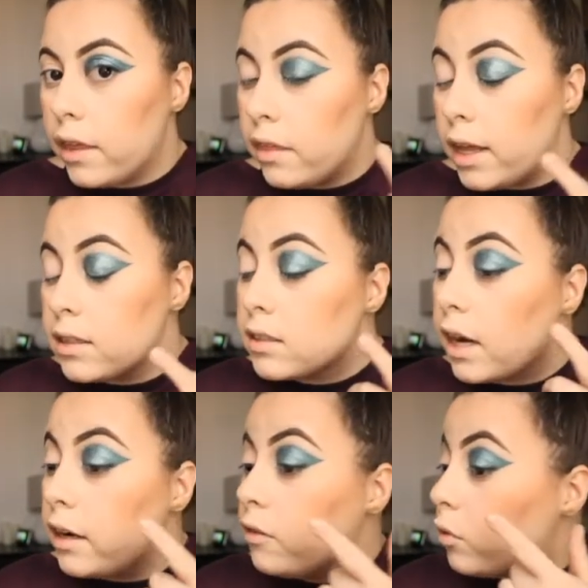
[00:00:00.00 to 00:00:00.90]
that's
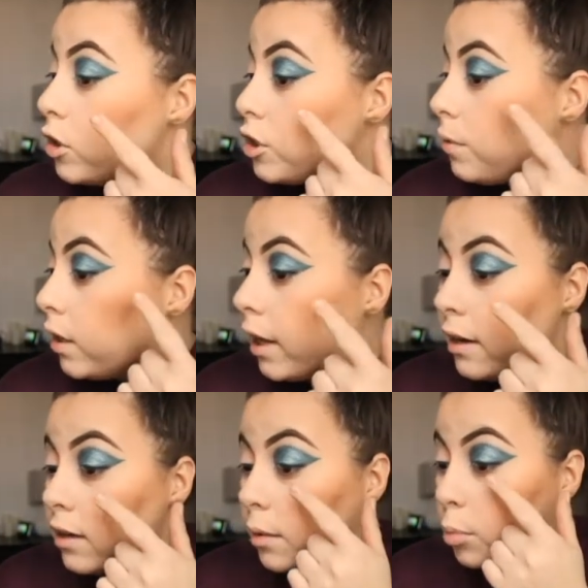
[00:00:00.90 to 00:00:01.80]
kind of what you want to
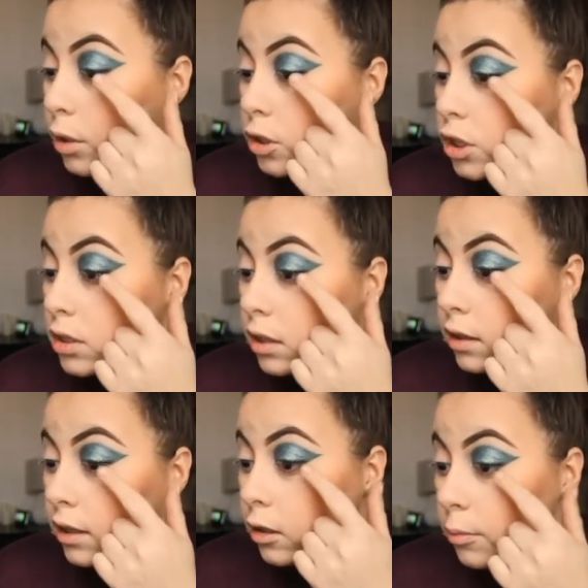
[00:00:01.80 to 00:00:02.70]
end up with, just a
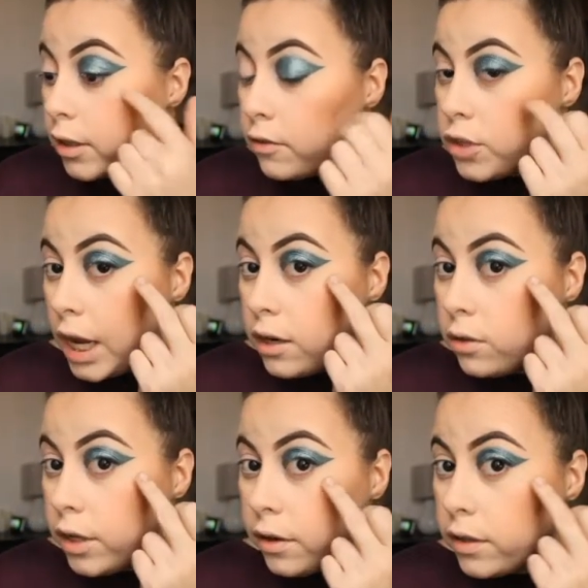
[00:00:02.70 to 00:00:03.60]
little bit of shadow
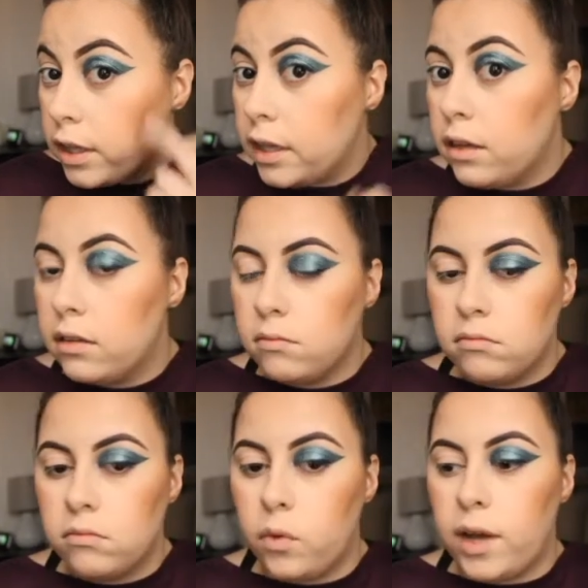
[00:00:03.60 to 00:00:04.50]
here in the,
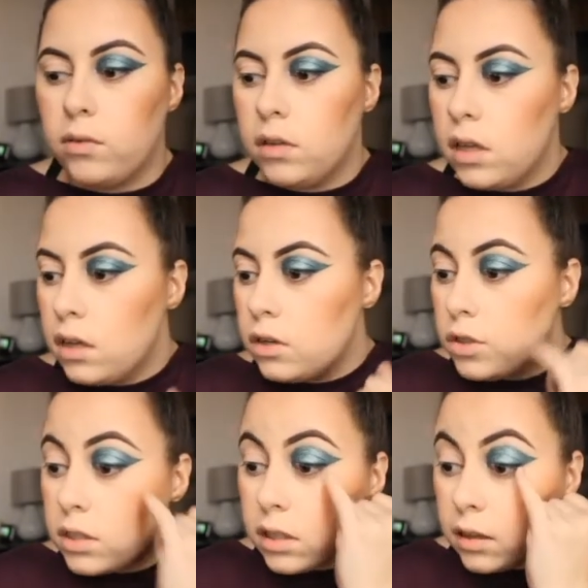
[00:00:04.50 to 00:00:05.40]
wow,
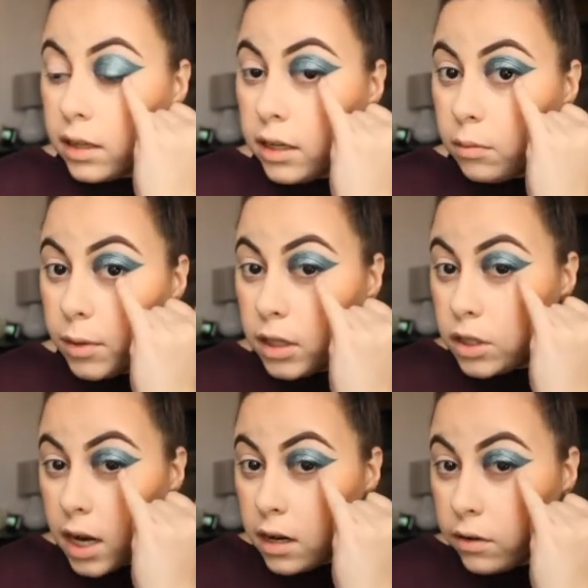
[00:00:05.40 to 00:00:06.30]
just a little bit of
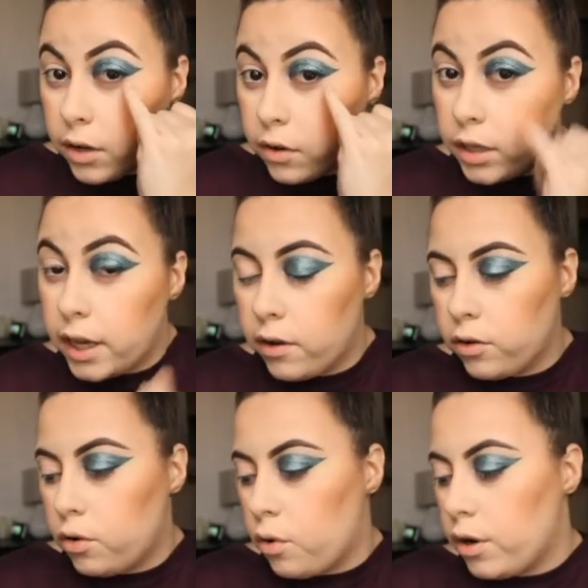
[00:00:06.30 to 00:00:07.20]
shadow here in the
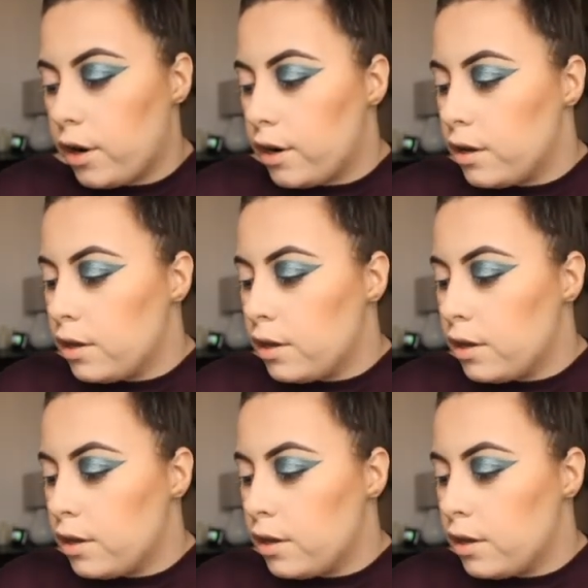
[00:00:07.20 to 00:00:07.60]
outer corner.